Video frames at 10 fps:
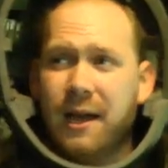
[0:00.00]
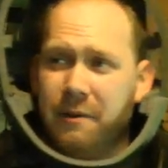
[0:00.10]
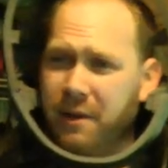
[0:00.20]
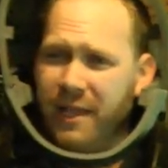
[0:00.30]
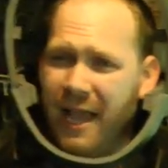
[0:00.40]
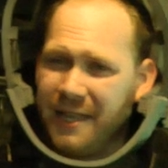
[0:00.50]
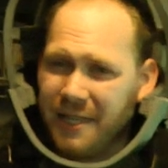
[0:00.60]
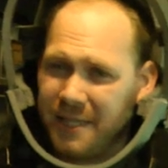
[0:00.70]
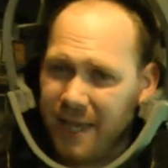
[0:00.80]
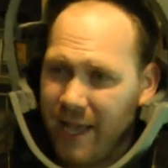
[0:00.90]
I really hate to
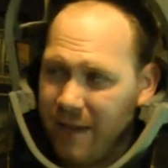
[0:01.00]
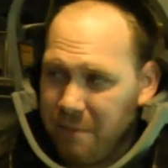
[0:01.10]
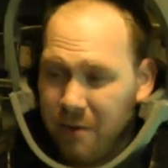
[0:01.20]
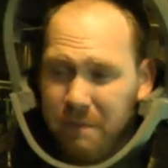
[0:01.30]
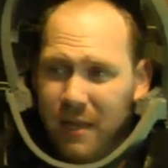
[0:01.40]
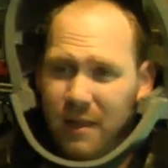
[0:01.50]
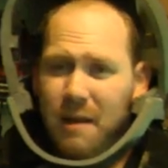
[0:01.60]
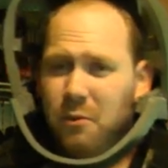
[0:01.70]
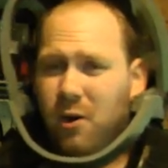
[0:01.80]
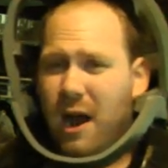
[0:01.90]
say it, but it'll be a
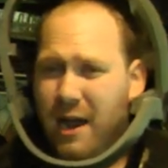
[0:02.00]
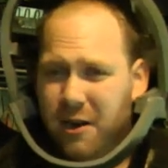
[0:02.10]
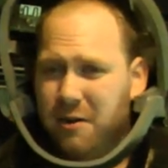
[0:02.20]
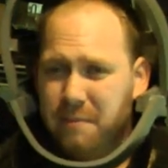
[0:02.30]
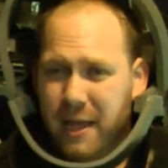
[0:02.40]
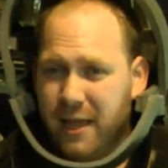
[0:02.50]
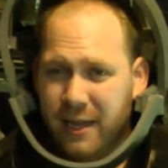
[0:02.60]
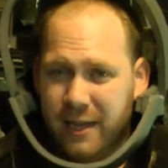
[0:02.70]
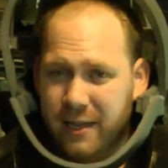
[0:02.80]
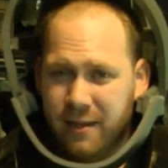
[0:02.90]
lot more Iron Man-y.